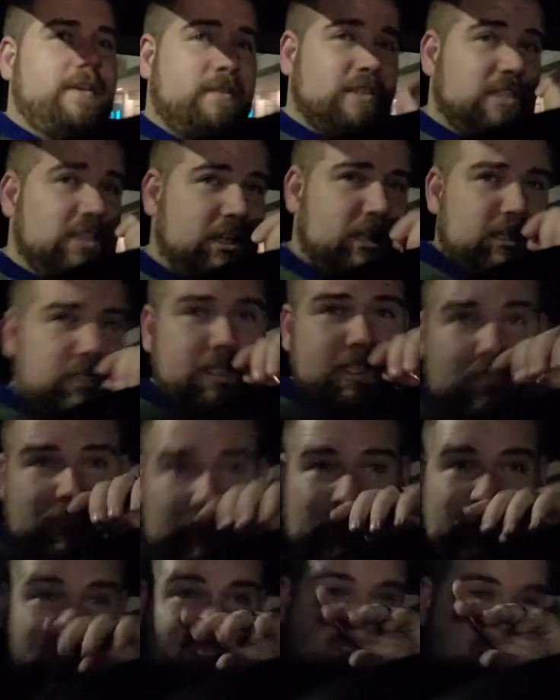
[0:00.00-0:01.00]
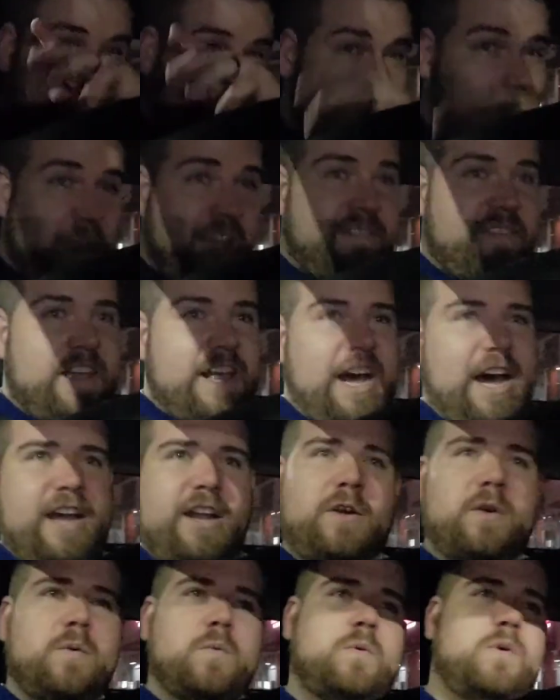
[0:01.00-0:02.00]
seriously, if you don't have that,
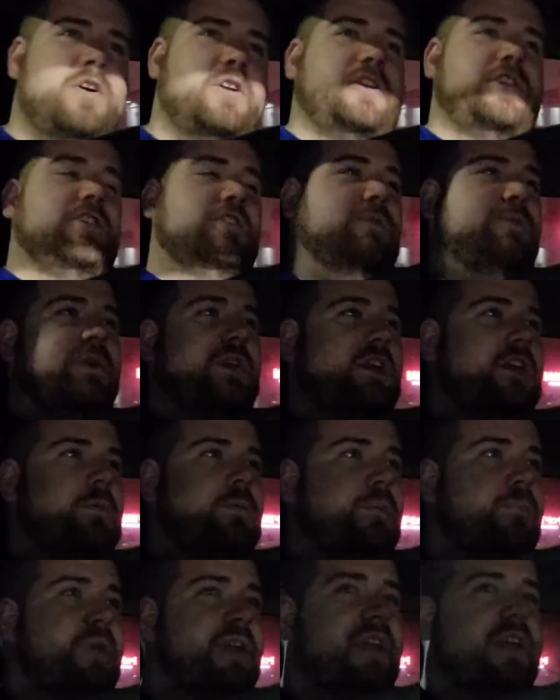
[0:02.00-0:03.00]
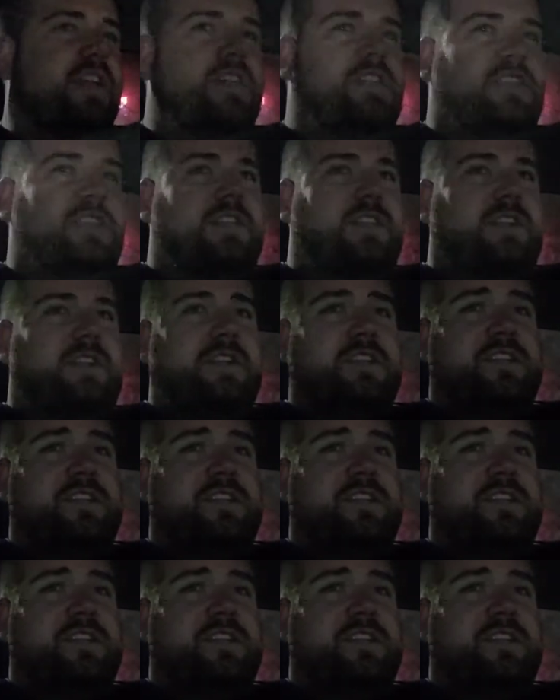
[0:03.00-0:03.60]
I don't want you to become a patient.